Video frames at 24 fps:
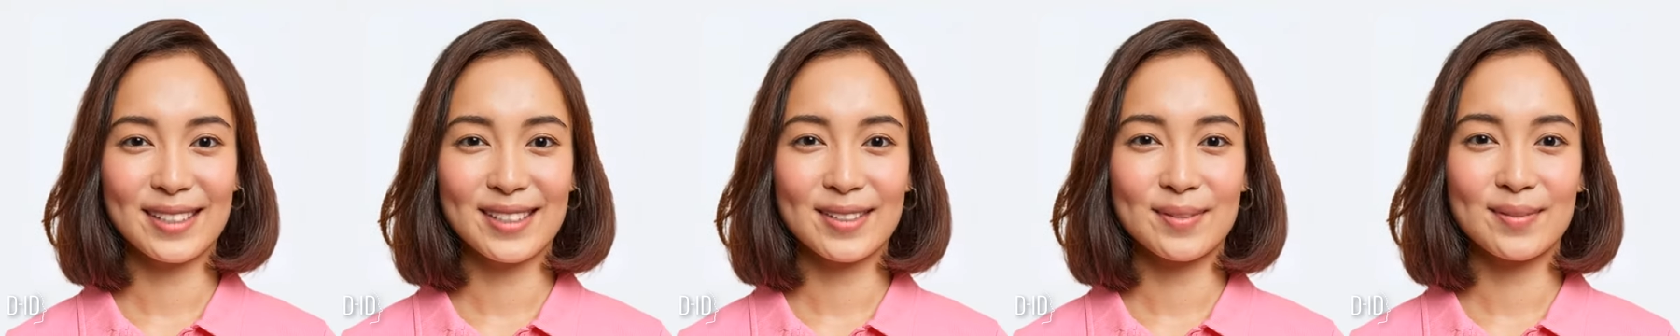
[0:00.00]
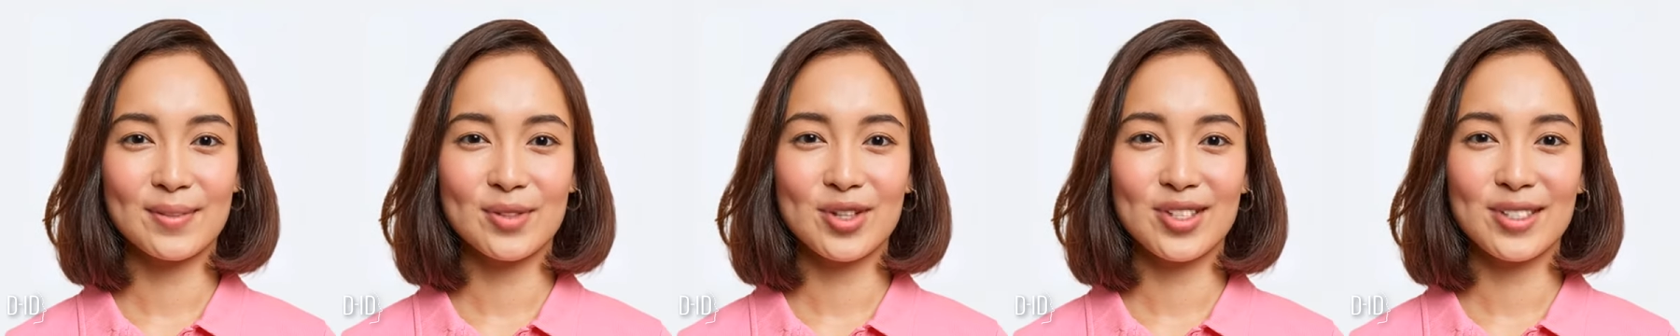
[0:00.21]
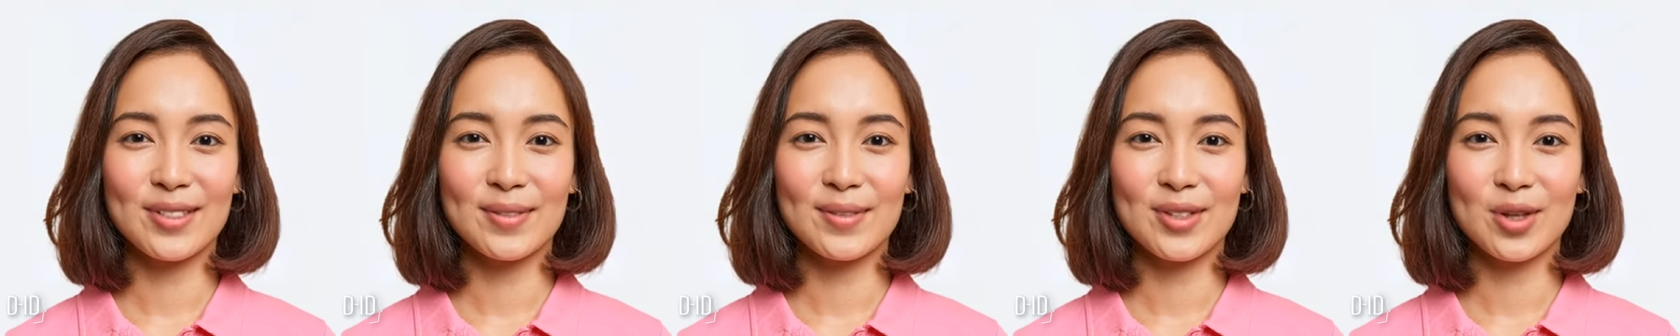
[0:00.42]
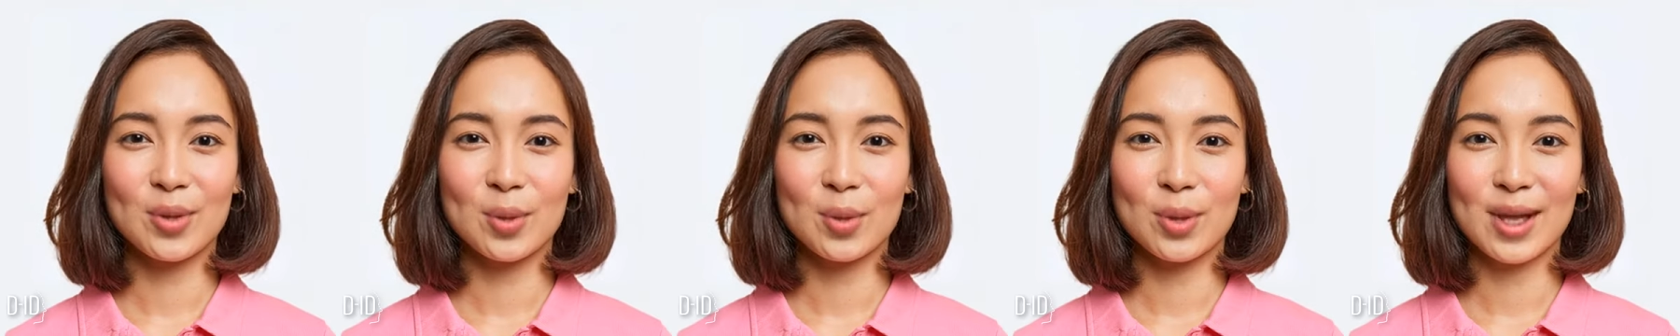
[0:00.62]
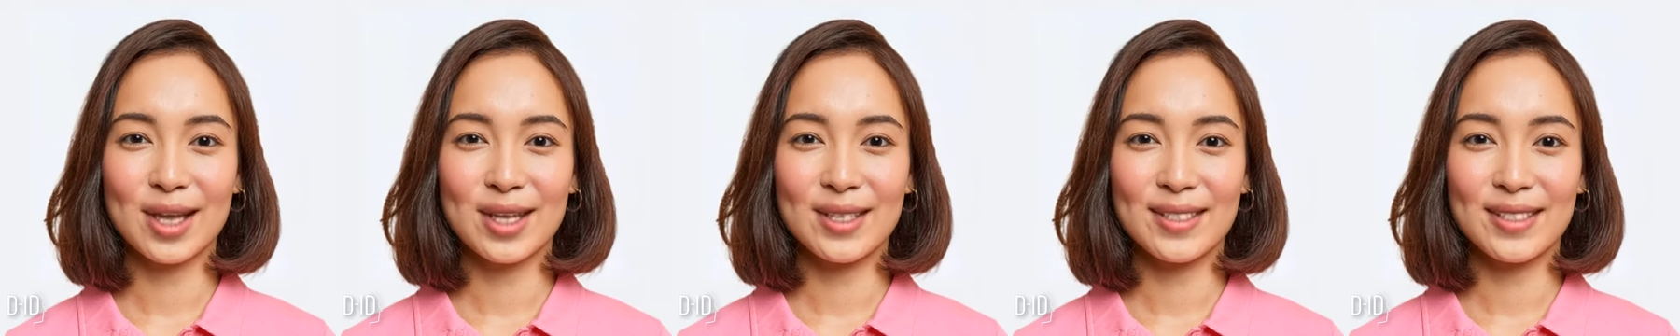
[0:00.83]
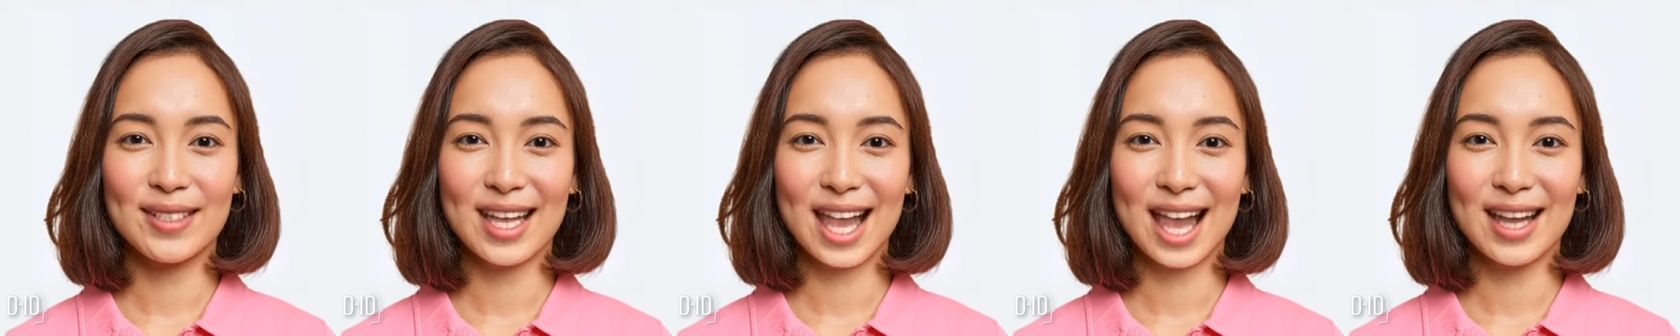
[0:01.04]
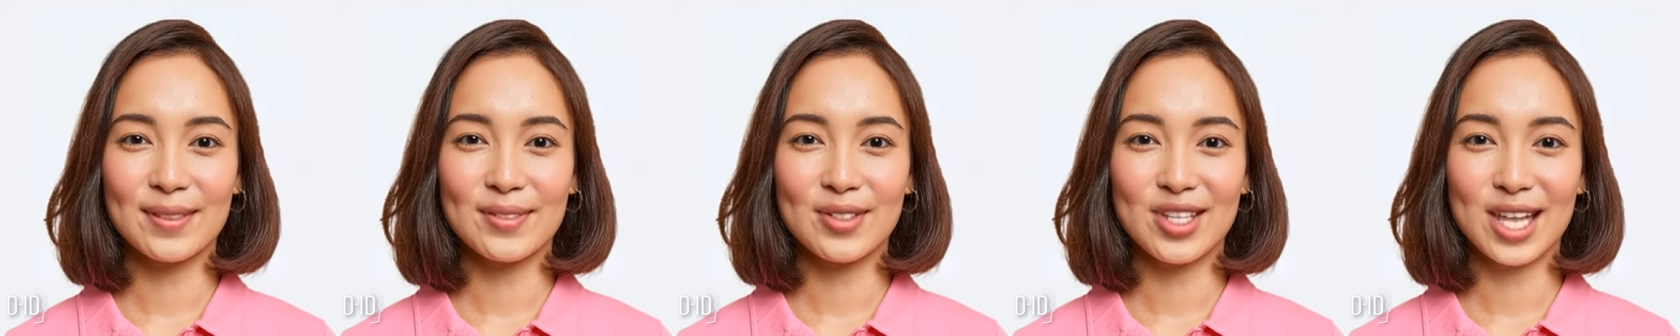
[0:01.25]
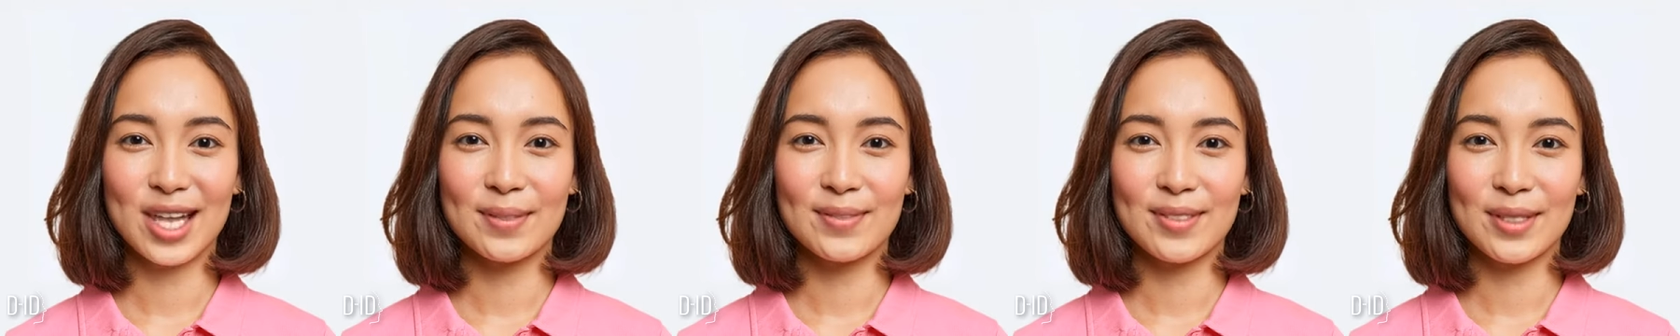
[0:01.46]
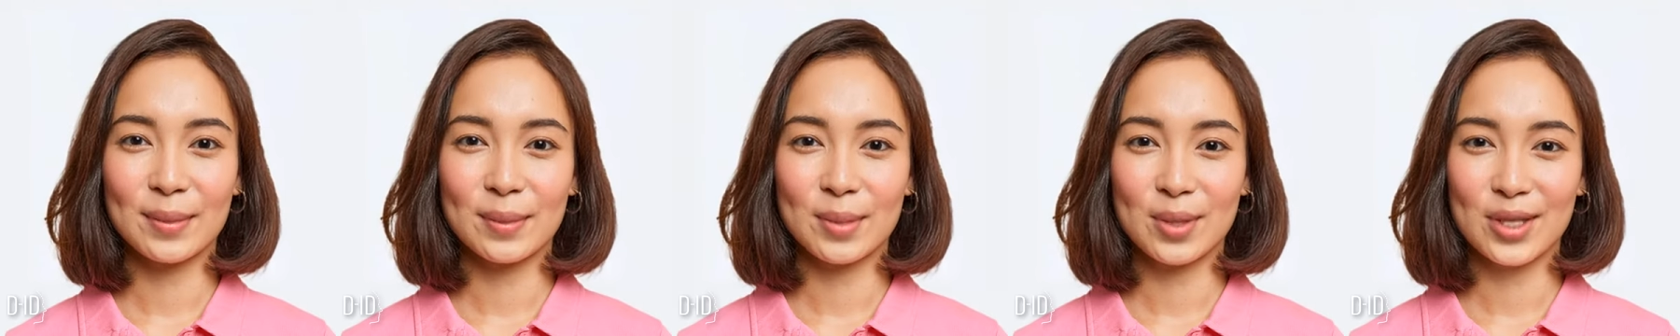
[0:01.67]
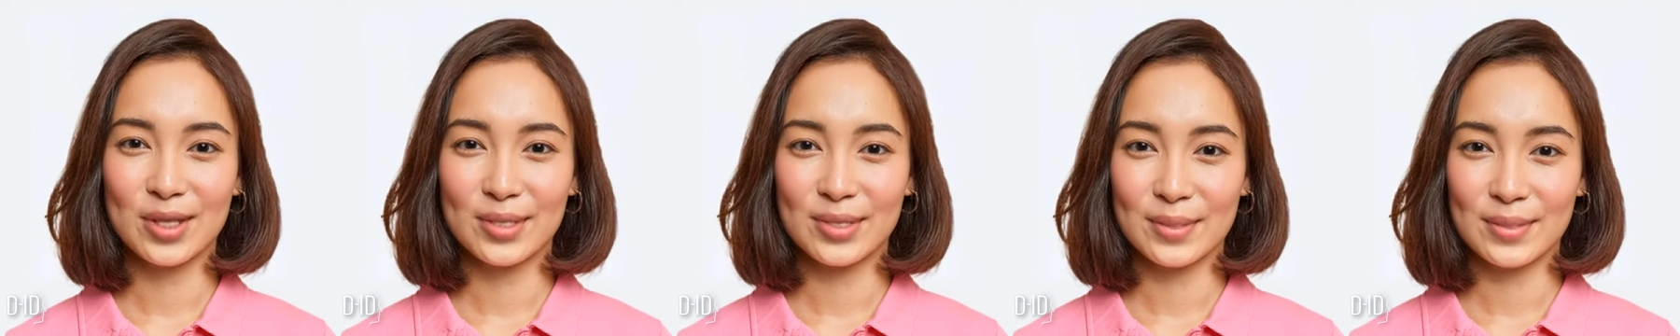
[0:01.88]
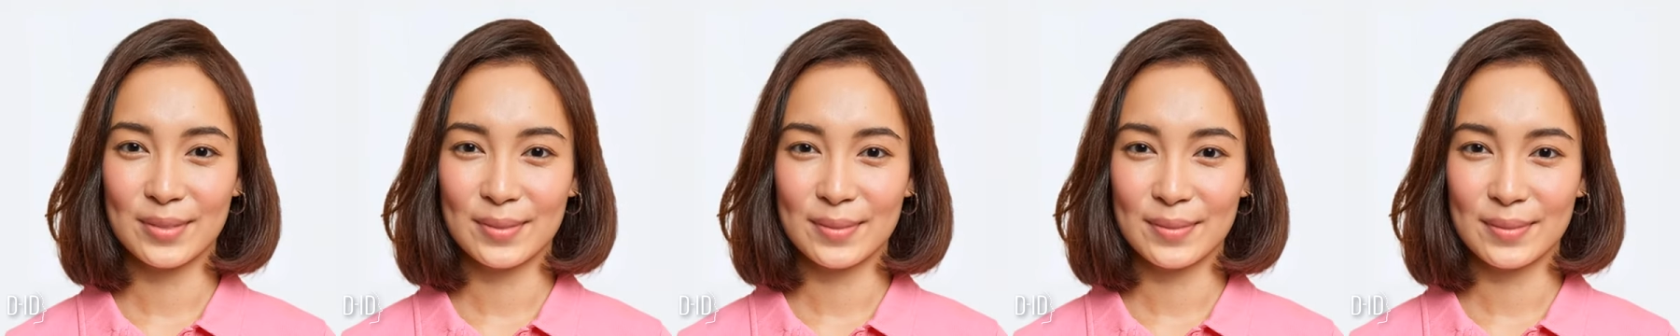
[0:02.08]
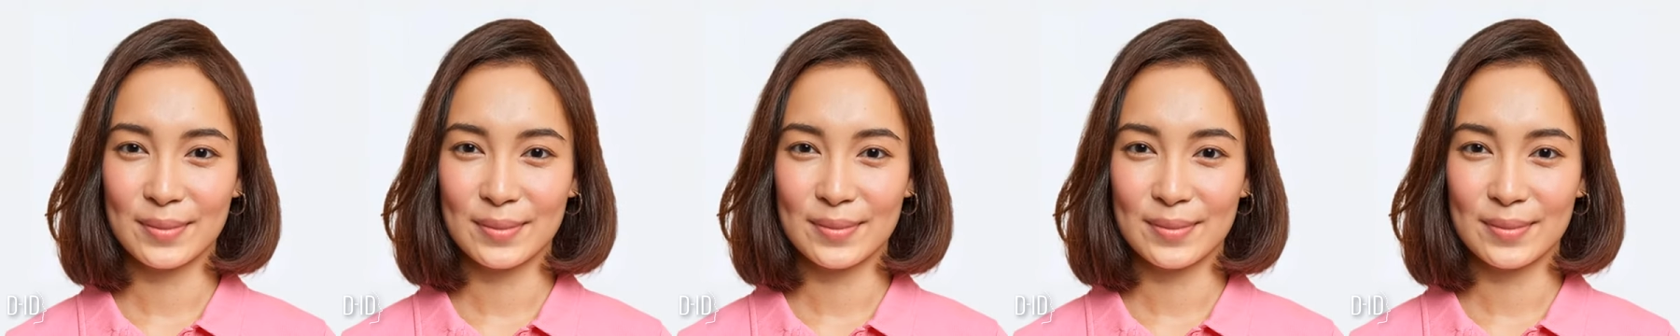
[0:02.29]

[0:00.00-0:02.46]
in the first few weeks after giving birth.